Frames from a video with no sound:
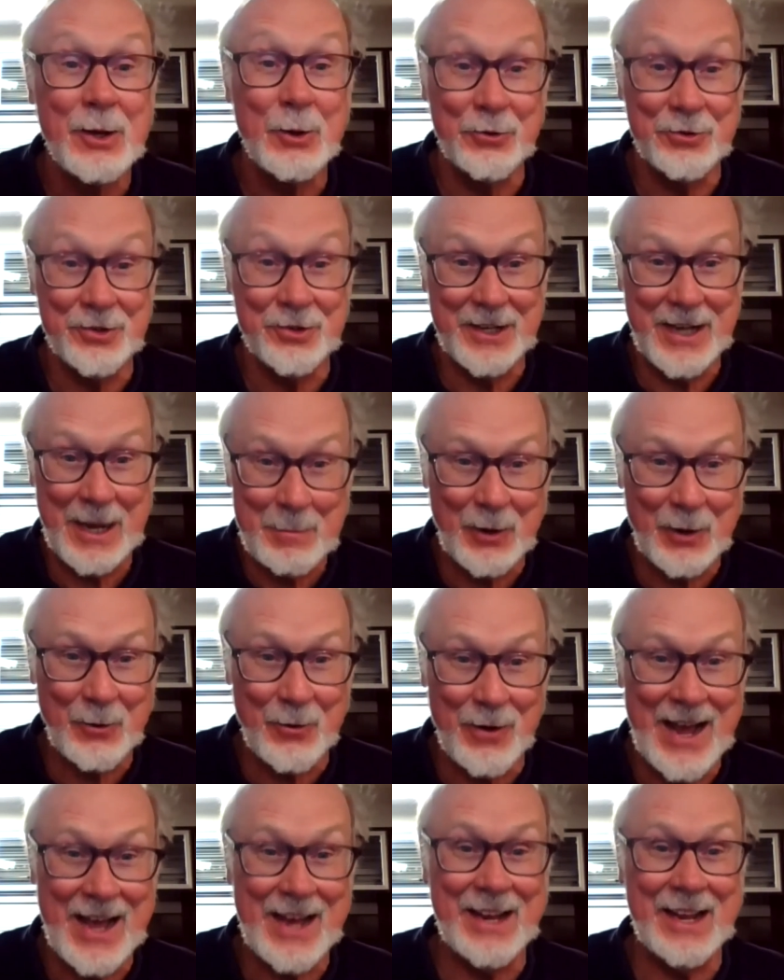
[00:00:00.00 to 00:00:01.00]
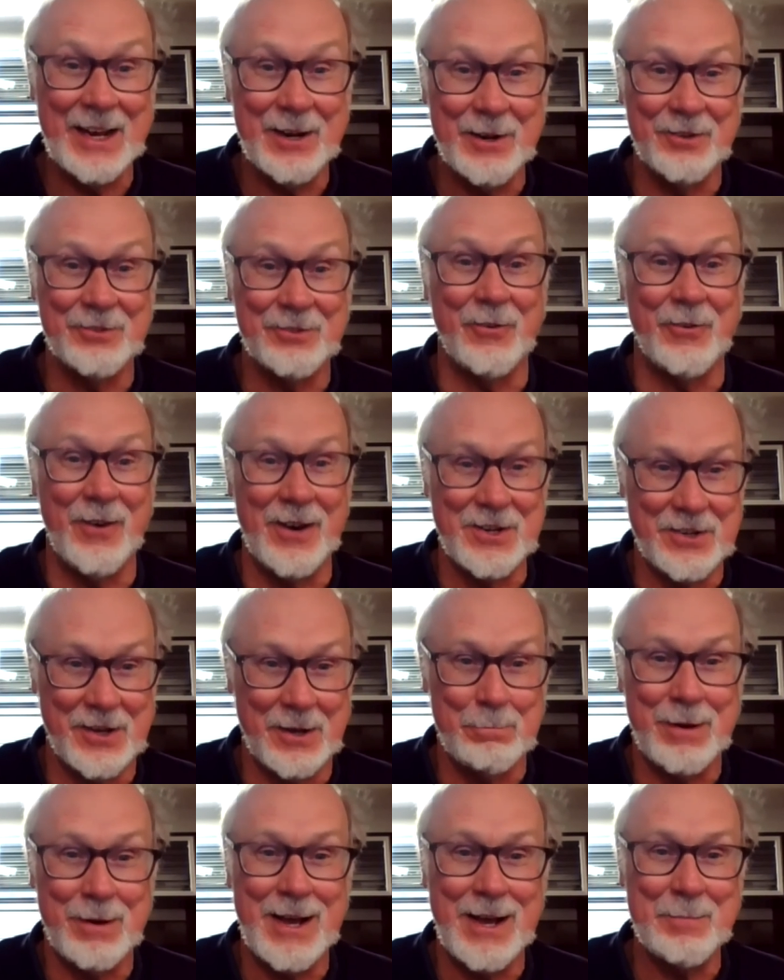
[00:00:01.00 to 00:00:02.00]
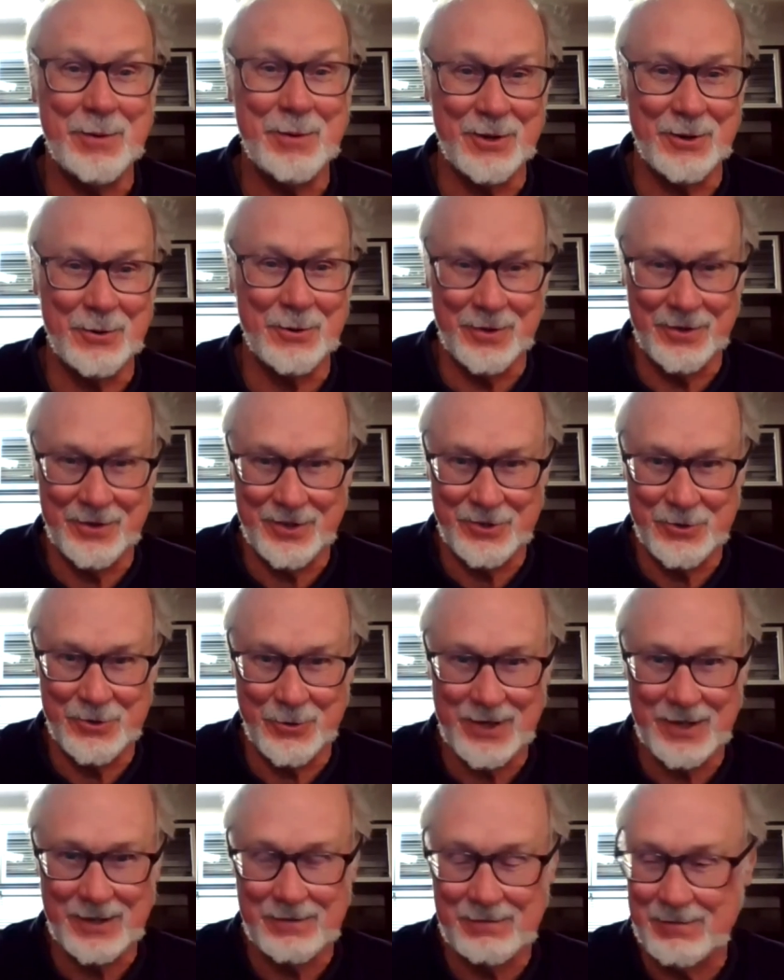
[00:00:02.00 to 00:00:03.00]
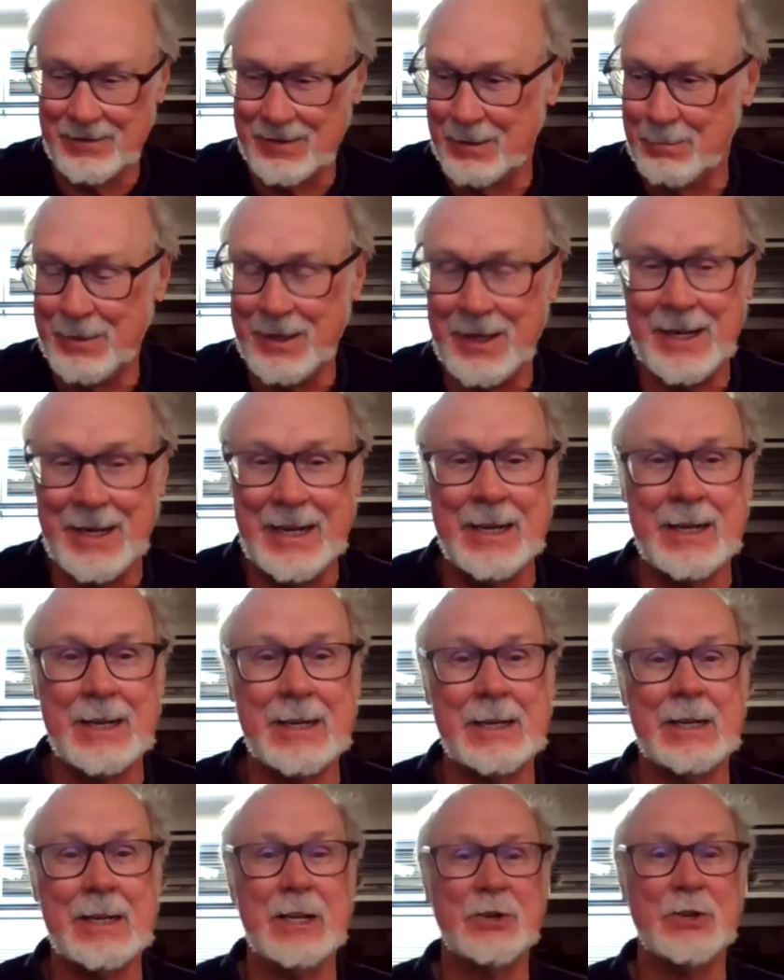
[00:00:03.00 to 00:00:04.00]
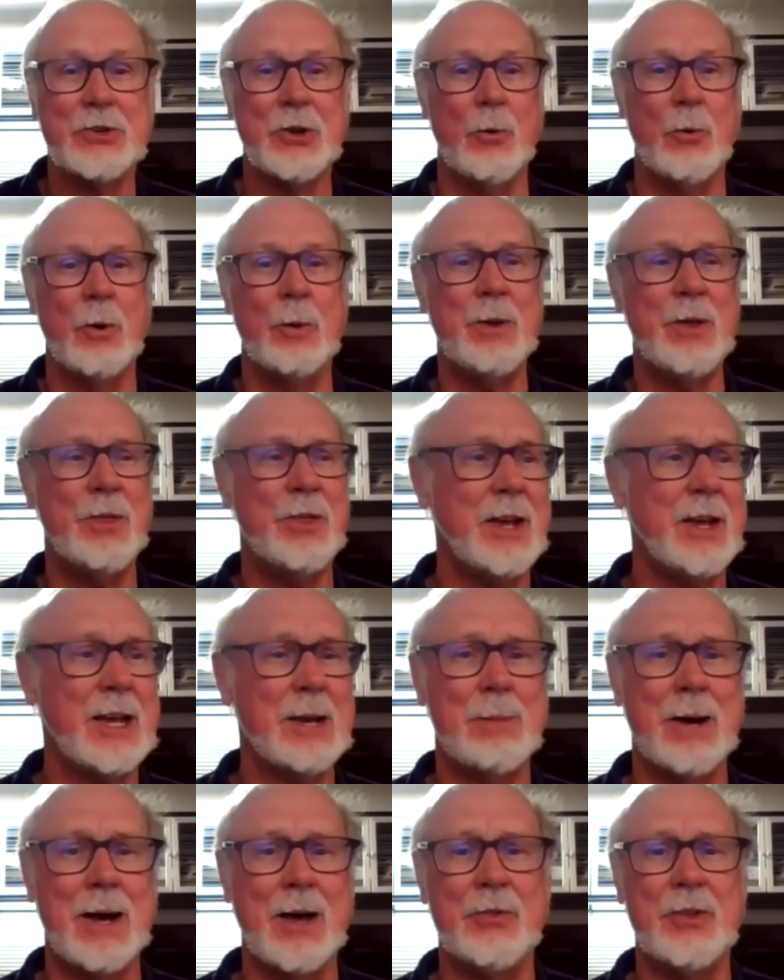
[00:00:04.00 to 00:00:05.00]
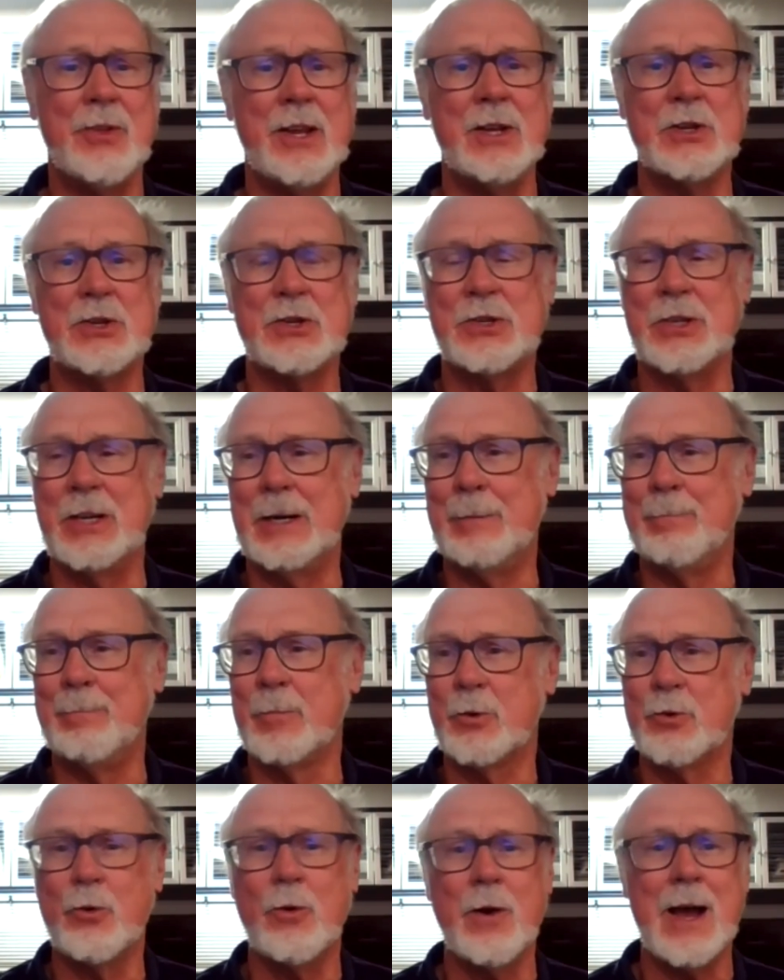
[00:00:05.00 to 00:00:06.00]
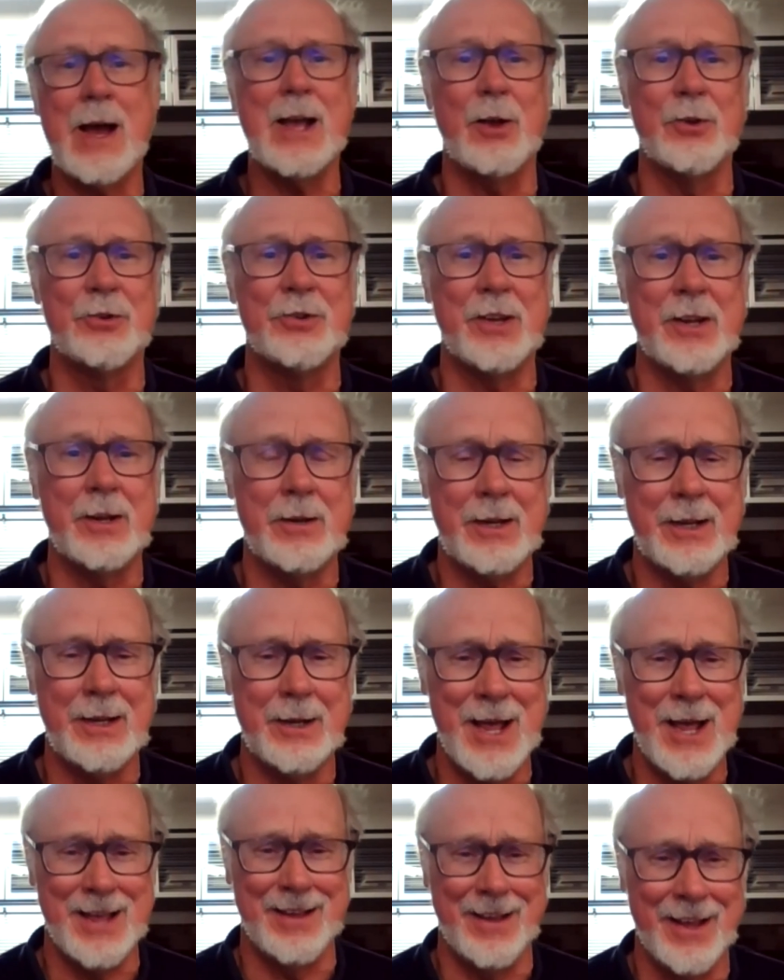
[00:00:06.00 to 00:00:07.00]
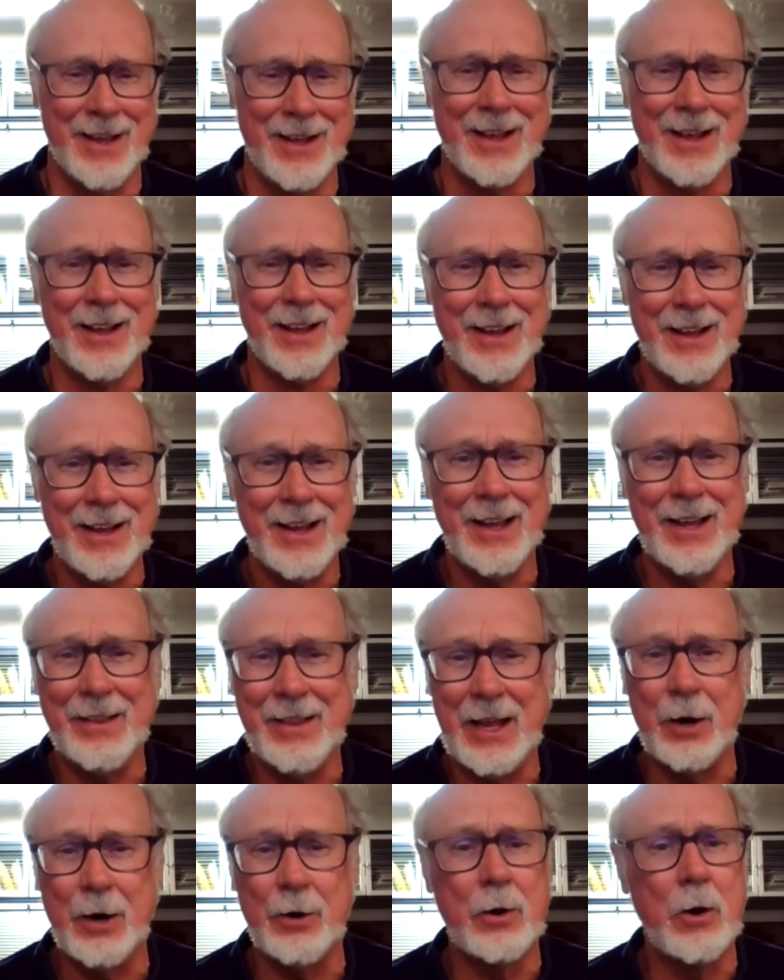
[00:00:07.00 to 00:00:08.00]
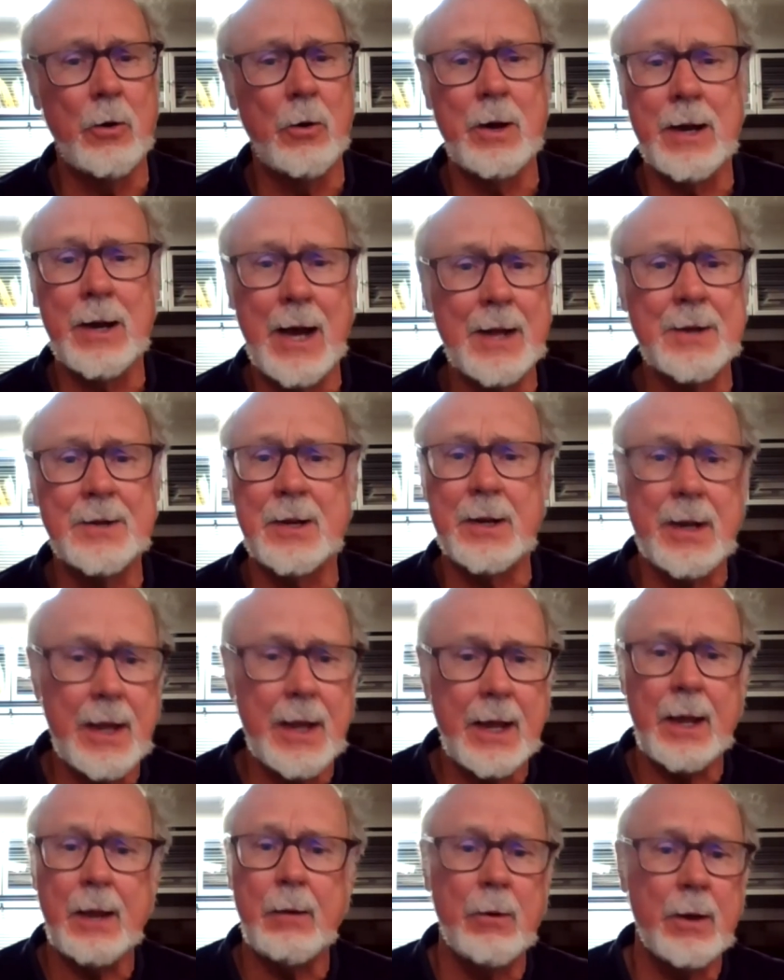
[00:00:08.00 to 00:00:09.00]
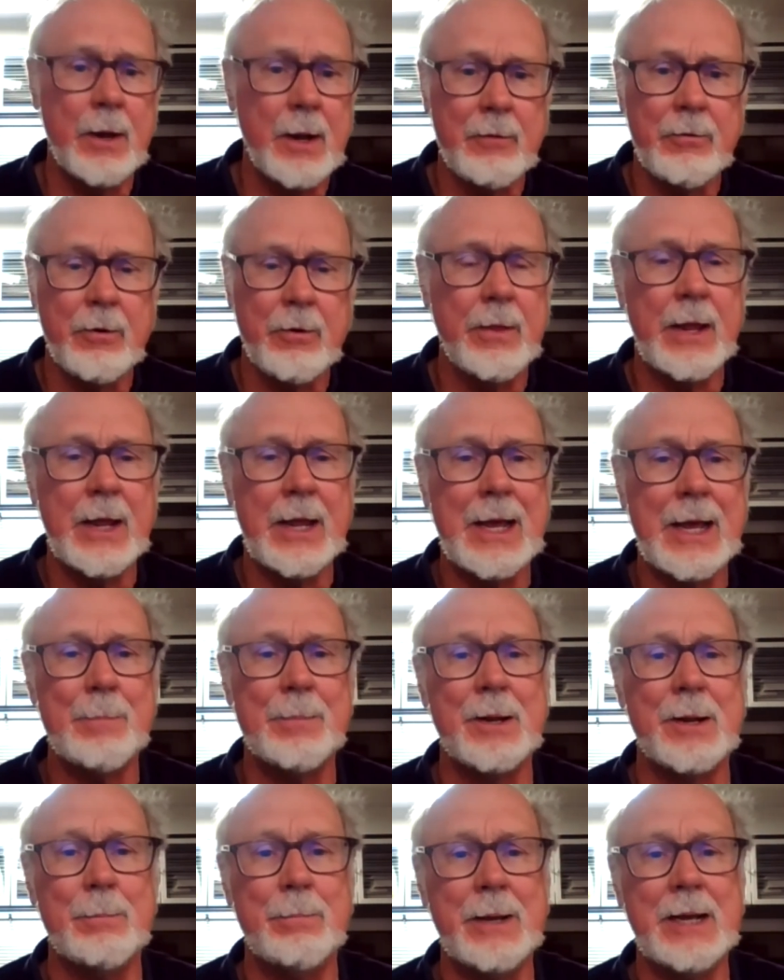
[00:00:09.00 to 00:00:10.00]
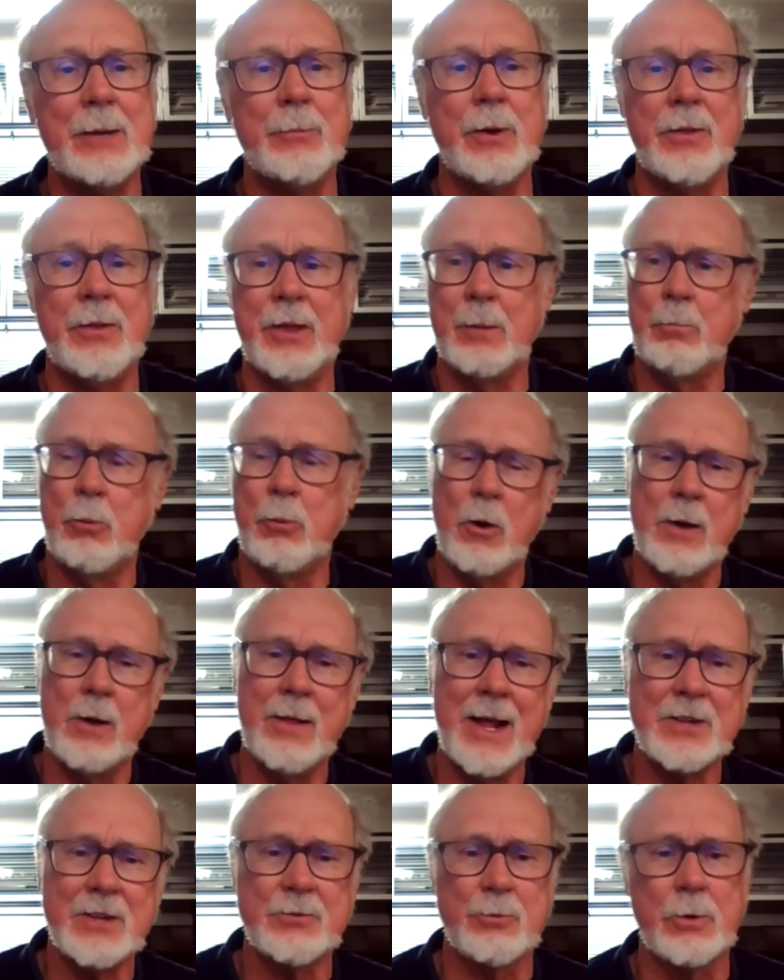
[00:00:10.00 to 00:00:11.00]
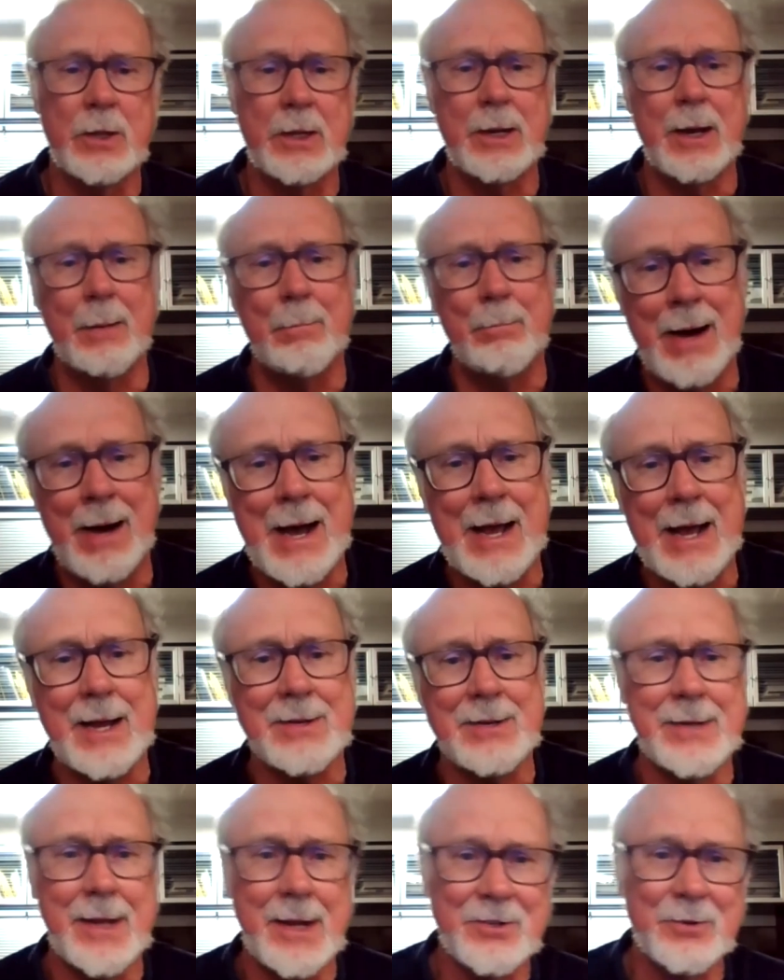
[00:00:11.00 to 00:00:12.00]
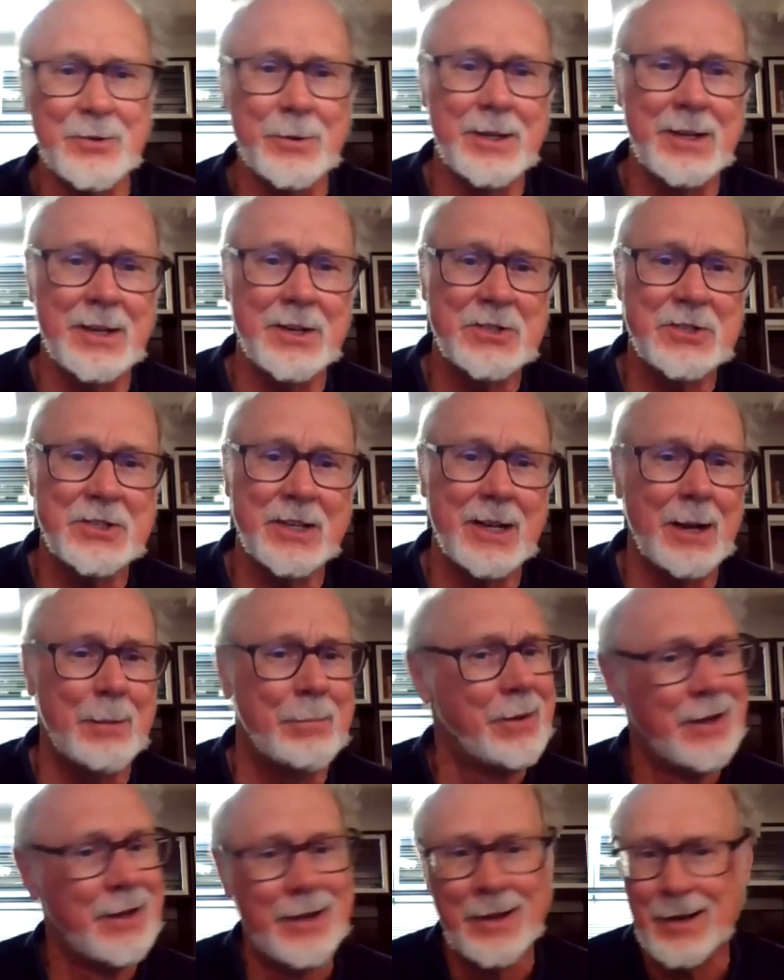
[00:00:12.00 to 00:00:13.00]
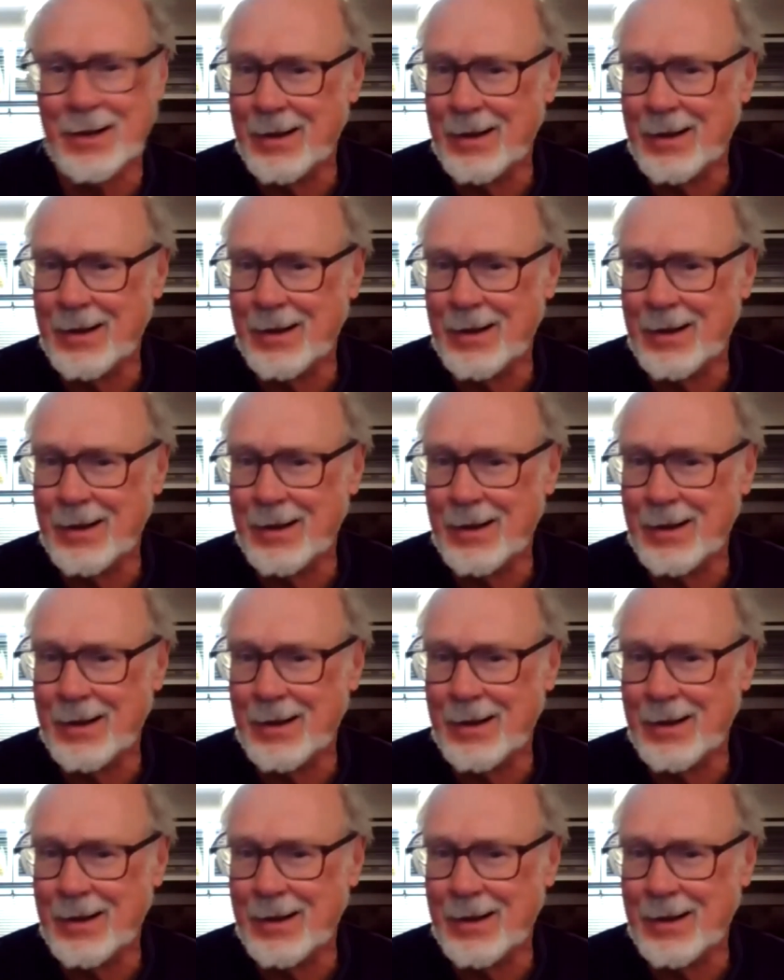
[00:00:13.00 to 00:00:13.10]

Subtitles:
who's a Democrat and is always unpopular with the Joint Committee. So when we think about these trials that are going on today, whatever they happen to be, and we think, boy, that's really a bias, that's really a setup.